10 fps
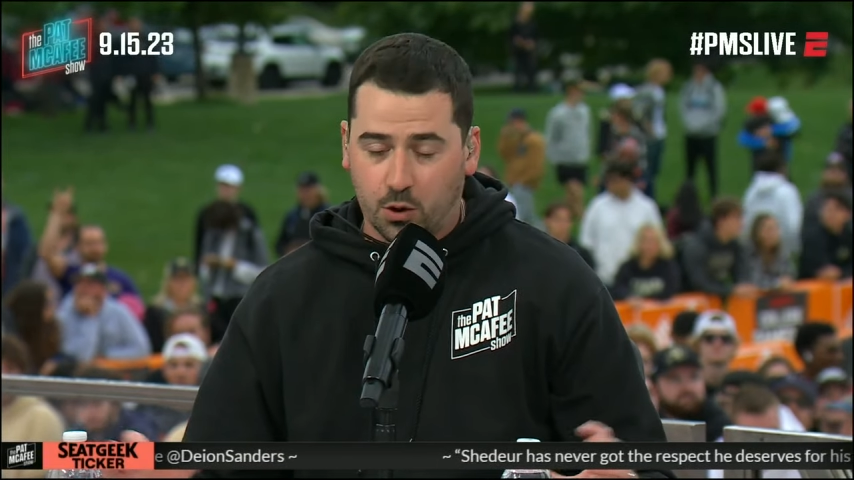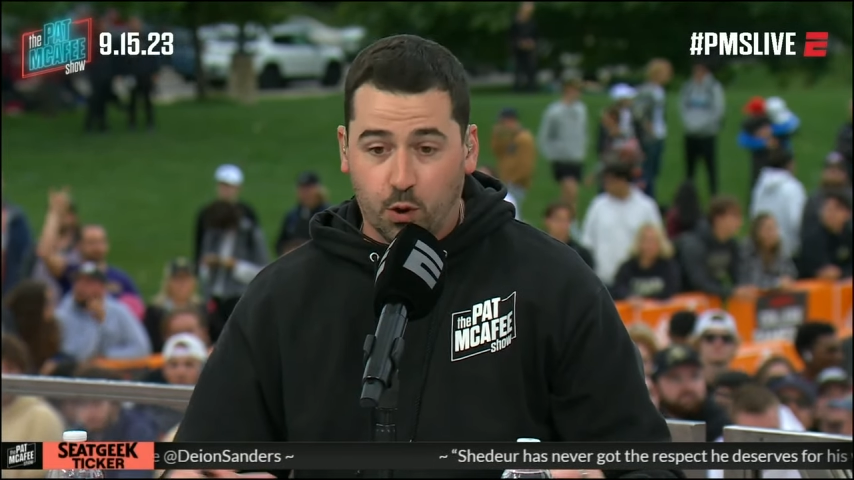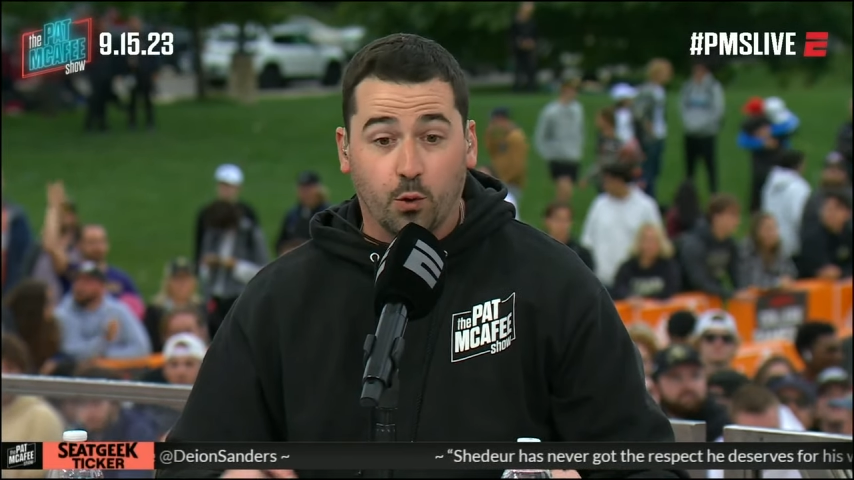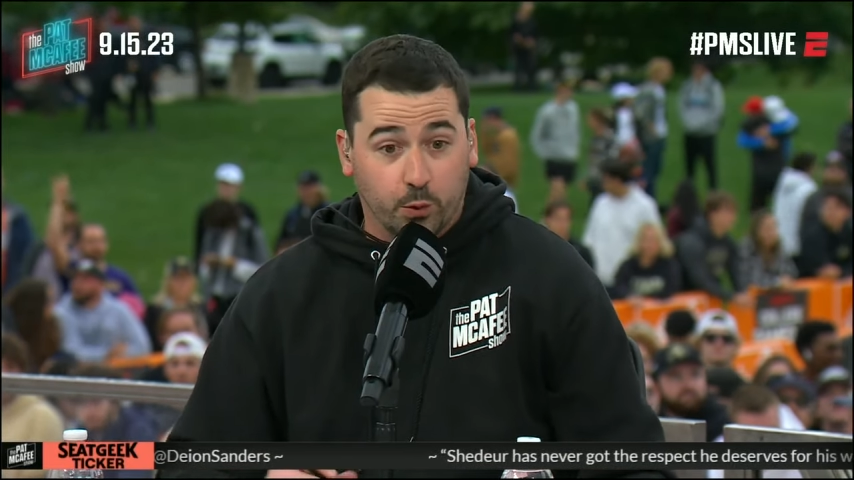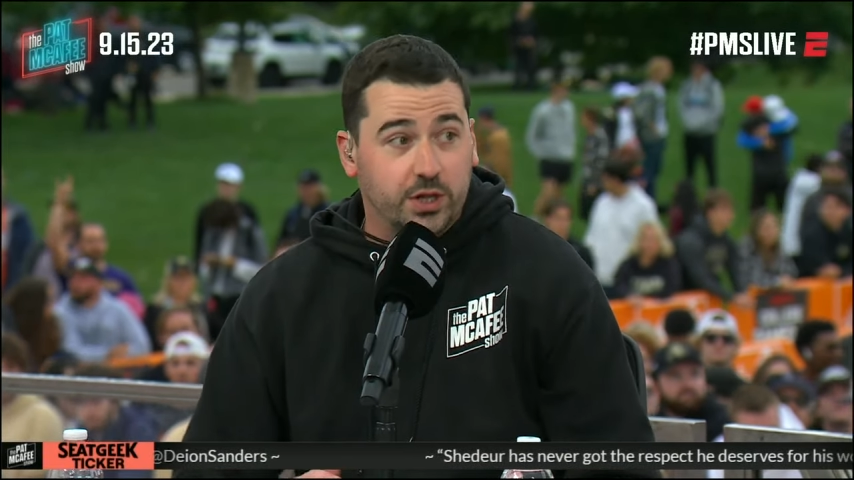
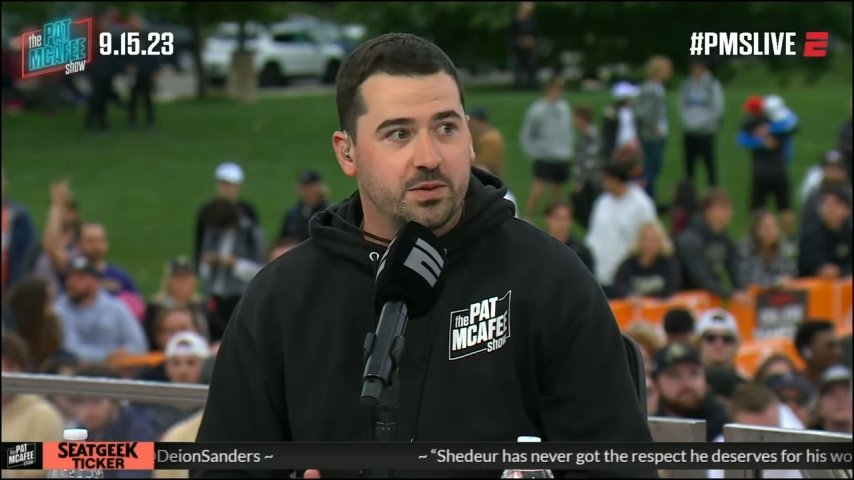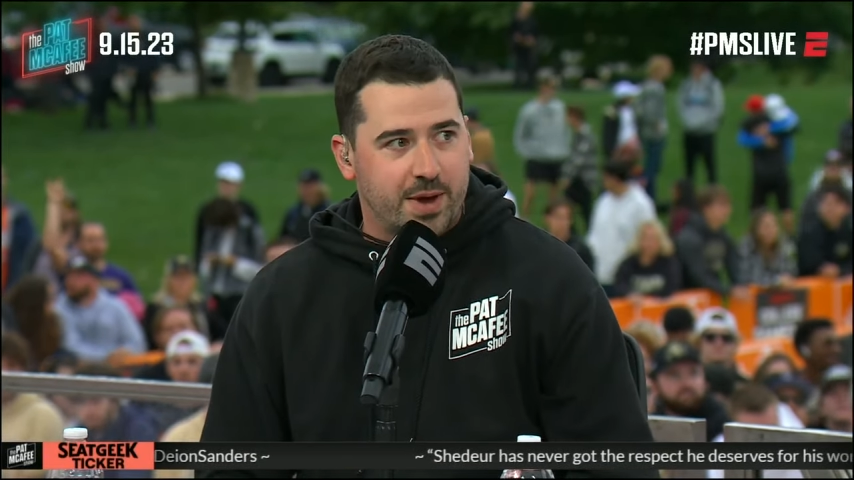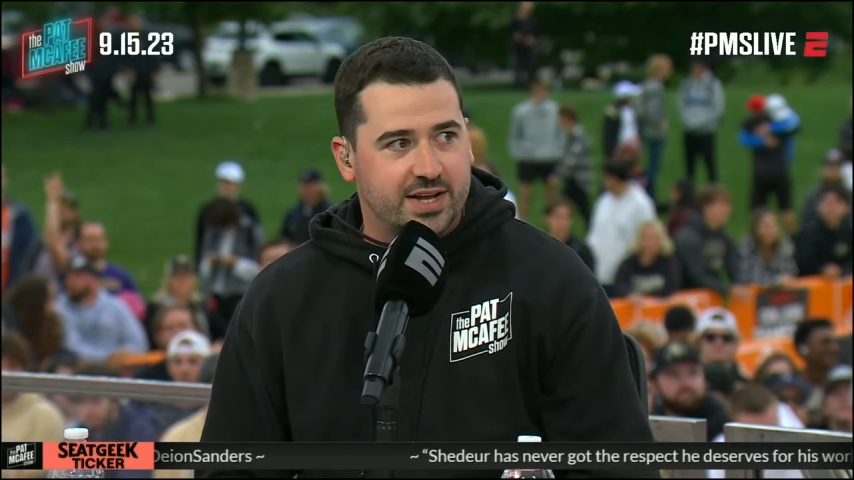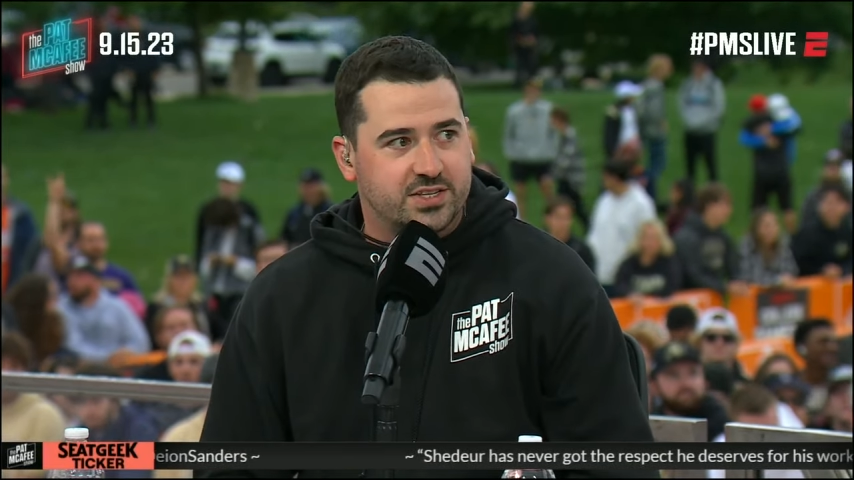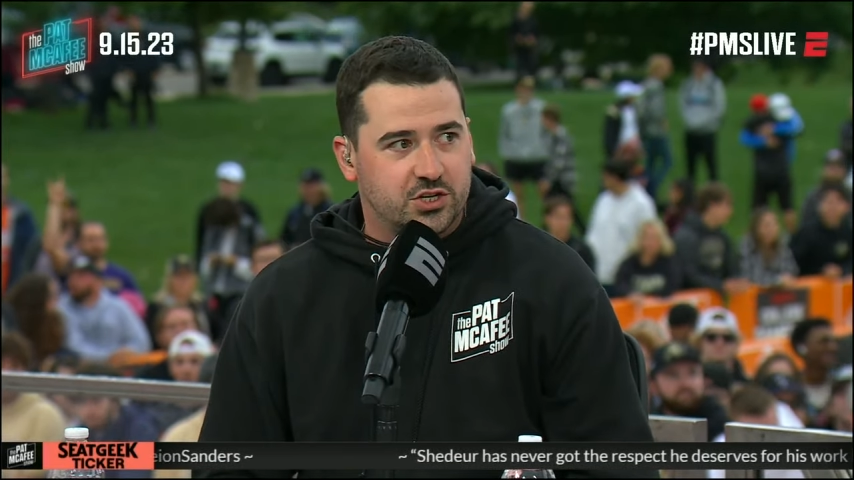a, a, really
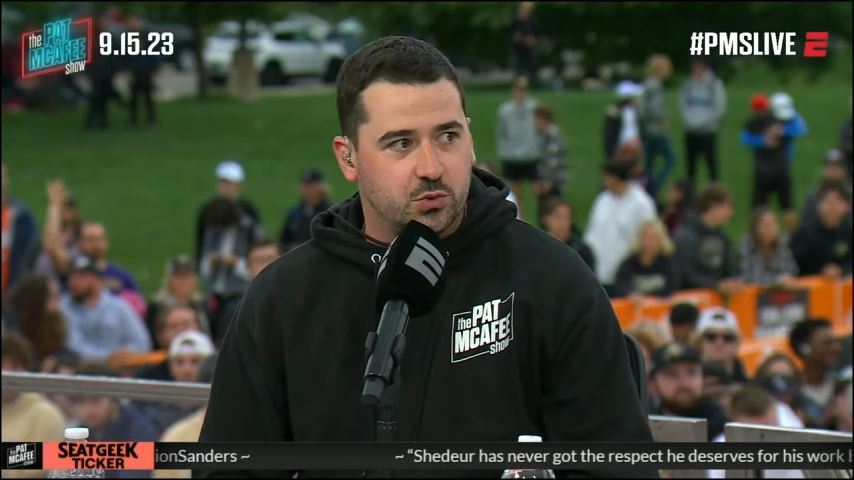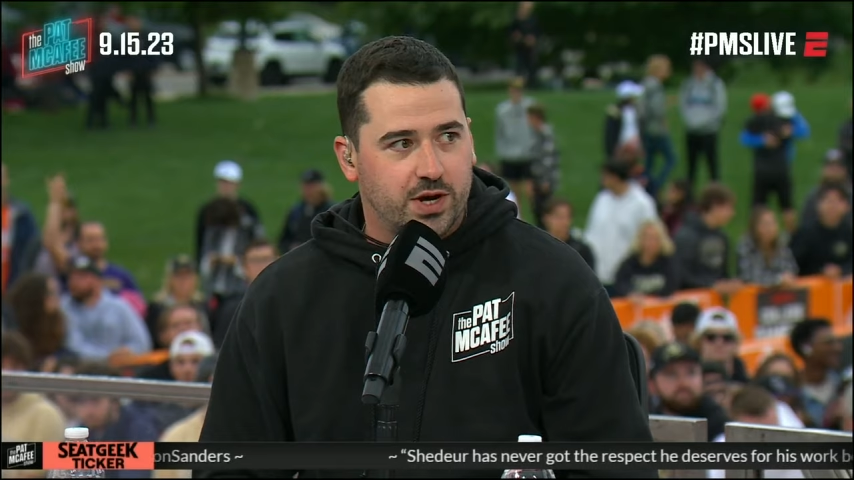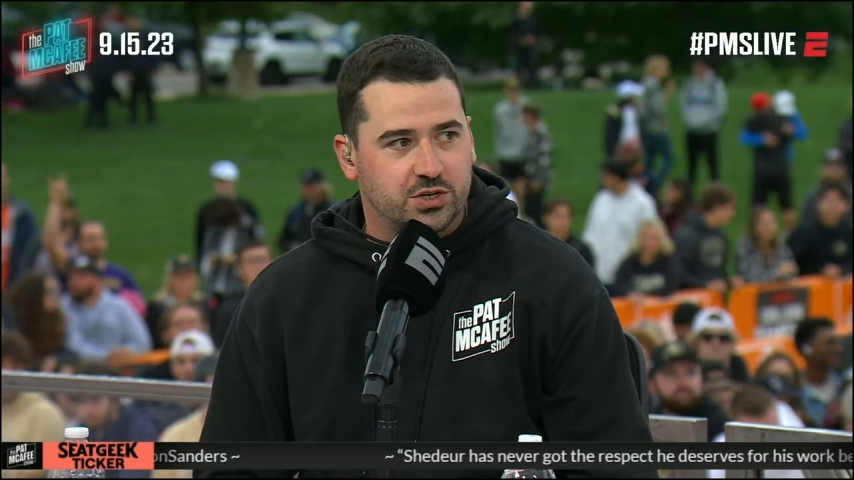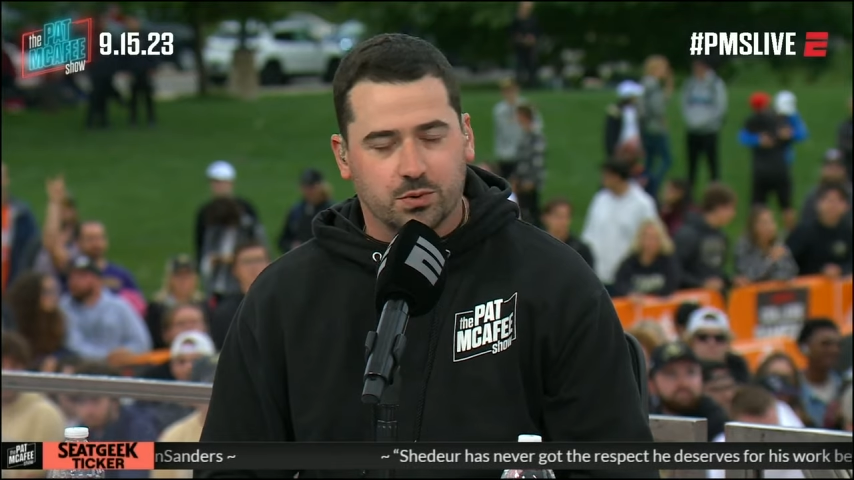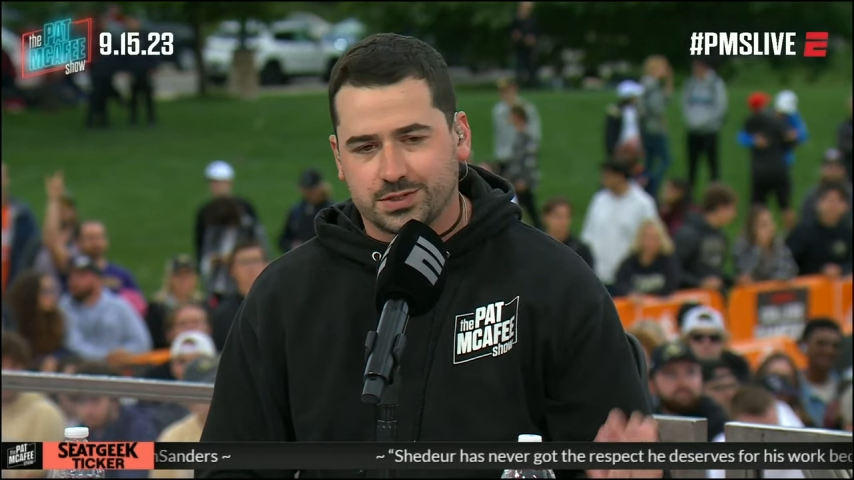bad
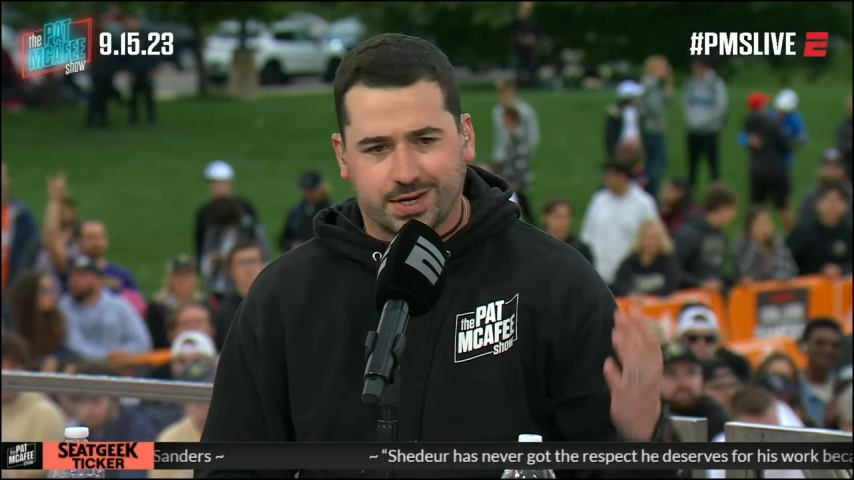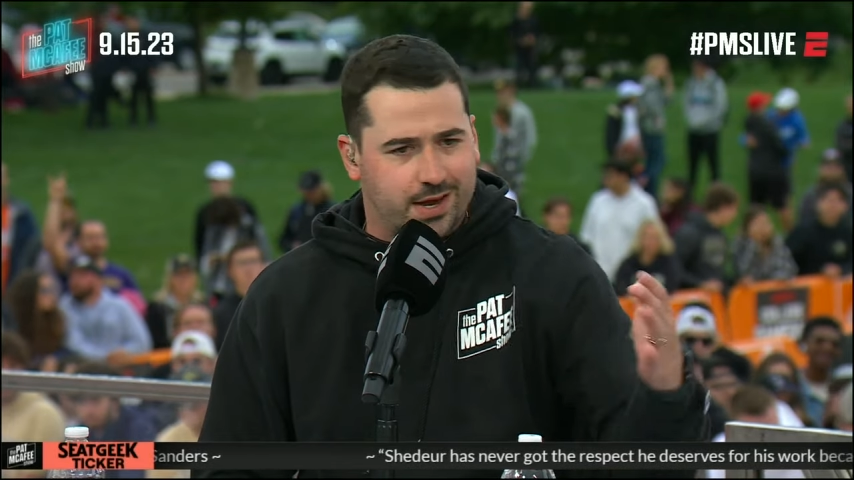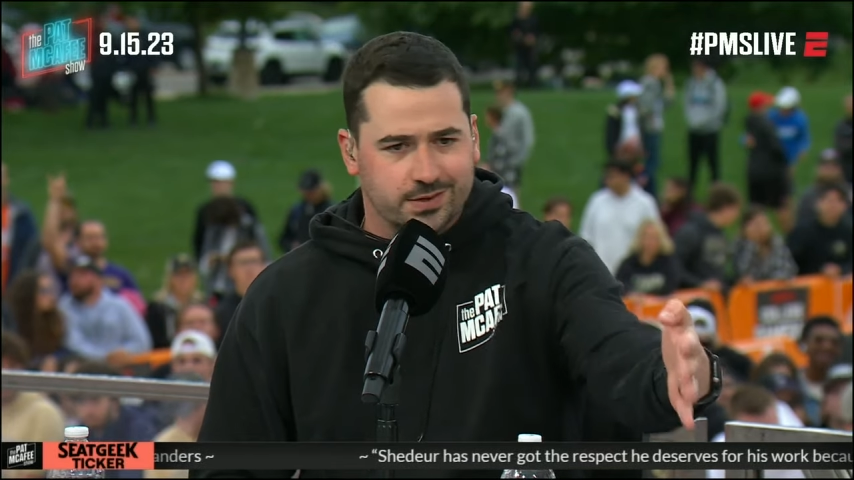situation where it's like,